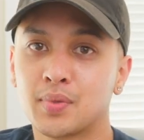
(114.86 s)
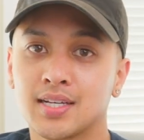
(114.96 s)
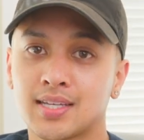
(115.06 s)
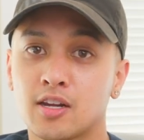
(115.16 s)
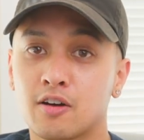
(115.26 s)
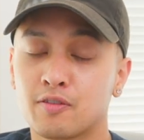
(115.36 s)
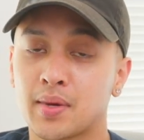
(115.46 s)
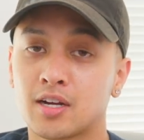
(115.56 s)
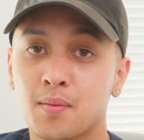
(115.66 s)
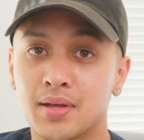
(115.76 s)
because I know from
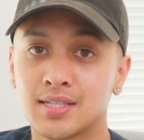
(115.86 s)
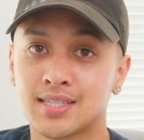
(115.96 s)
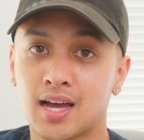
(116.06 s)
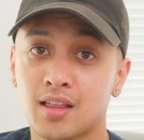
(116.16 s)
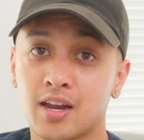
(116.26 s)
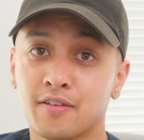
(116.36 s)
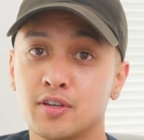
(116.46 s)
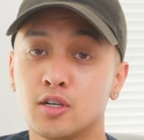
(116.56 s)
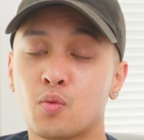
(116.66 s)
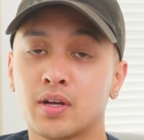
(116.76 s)
my comments that a lot of
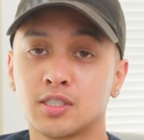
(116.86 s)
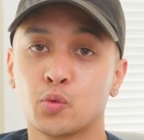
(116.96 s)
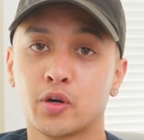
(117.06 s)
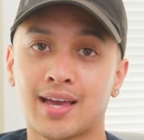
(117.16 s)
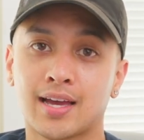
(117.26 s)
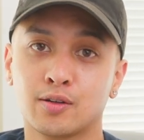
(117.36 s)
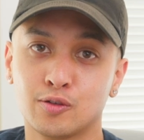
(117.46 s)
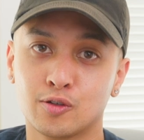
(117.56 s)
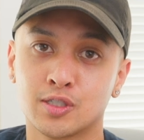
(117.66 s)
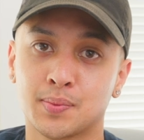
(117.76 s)
you want to work at
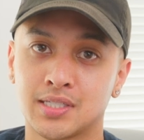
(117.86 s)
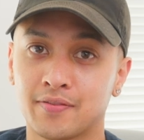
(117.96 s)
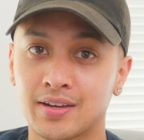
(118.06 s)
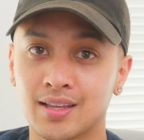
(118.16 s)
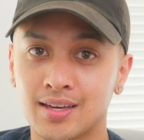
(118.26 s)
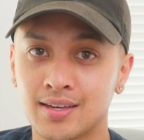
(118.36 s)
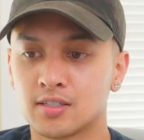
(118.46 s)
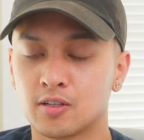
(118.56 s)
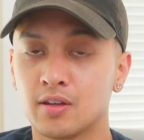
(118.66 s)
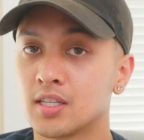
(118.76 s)
Google specifically.
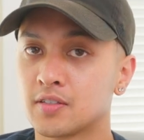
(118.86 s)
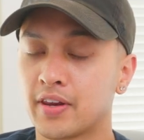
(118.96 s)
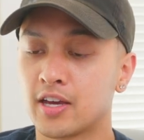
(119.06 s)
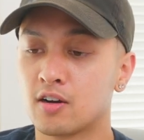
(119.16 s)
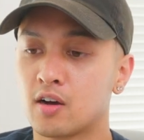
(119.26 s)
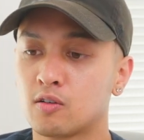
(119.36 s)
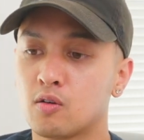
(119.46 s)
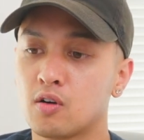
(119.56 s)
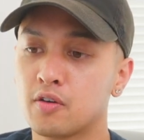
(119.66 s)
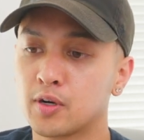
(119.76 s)
So in this video, I'll
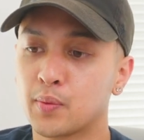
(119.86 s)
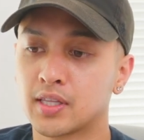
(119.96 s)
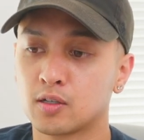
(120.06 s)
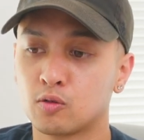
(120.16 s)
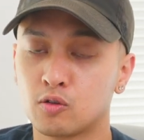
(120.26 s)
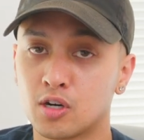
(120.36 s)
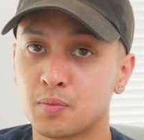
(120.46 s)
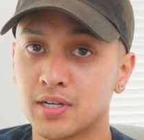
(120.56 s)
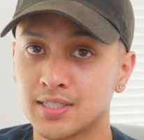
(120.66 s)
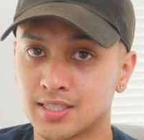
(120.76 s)
go over what the Google
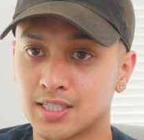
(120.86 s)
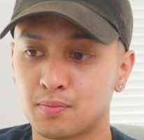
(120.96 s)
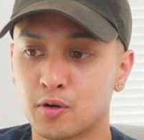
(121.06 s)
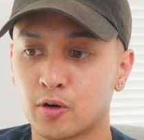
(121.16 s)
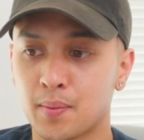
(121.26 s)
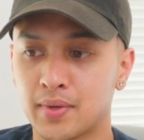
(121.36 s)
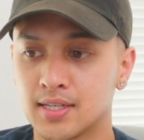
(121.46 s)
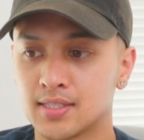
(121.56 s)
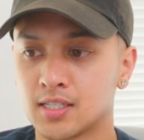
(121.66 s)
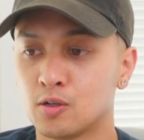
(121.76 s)
Apprenticeship Program
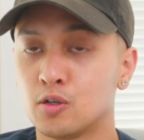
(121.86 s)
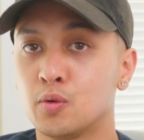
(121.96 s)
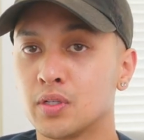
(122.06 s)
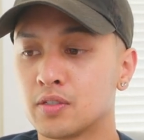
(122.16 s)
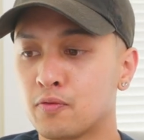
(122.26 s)
is, who it's